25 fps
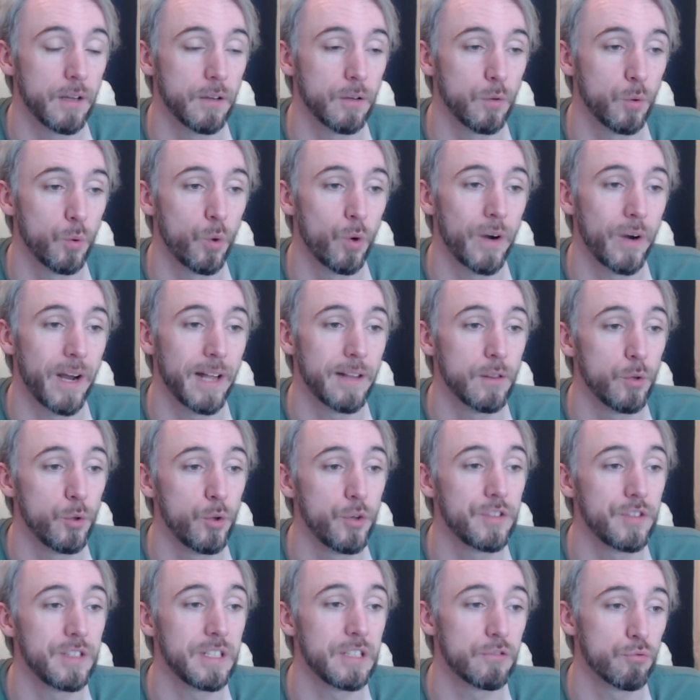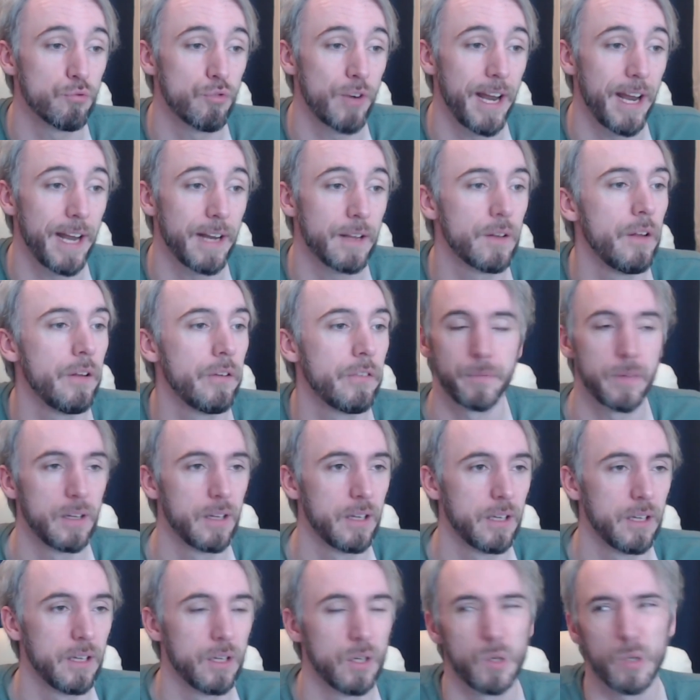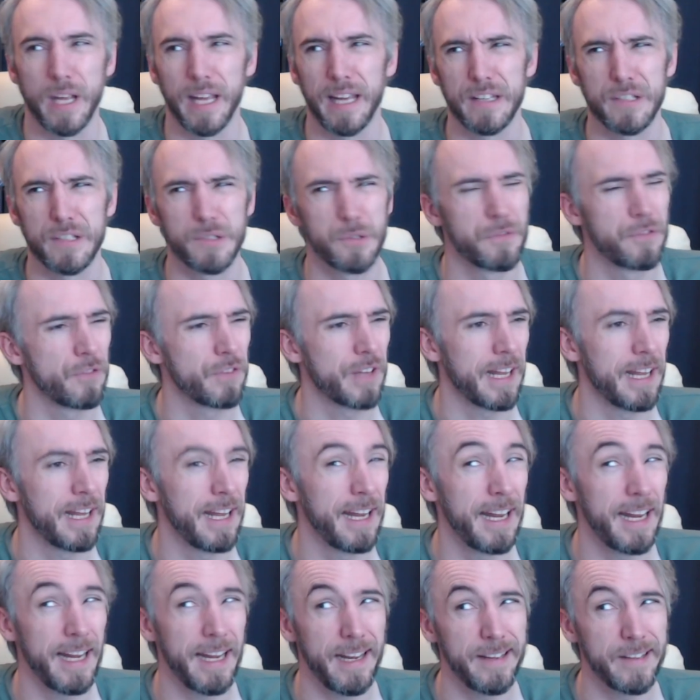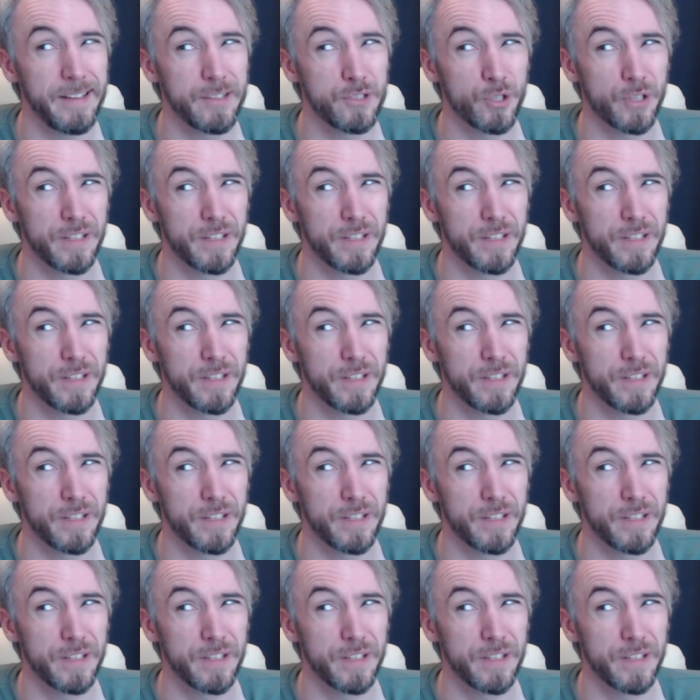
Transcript: lore and loses reckless. Okay, so if you've got Hey Hey's, you can